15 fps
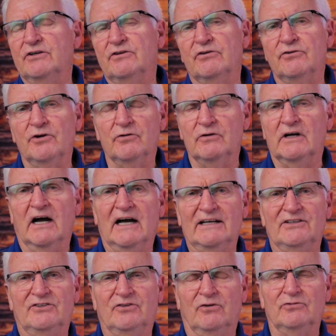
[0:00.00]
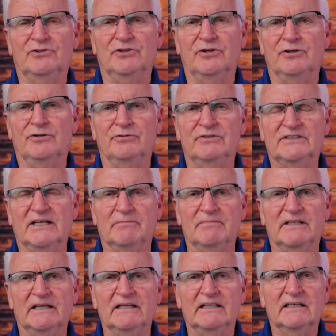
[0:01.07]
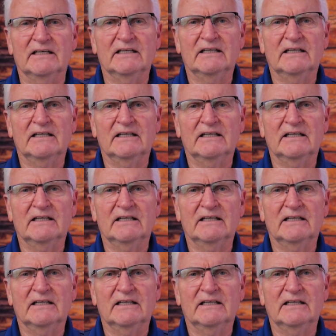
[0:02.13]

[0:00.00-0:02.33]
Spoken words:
you don't know God told you to do something,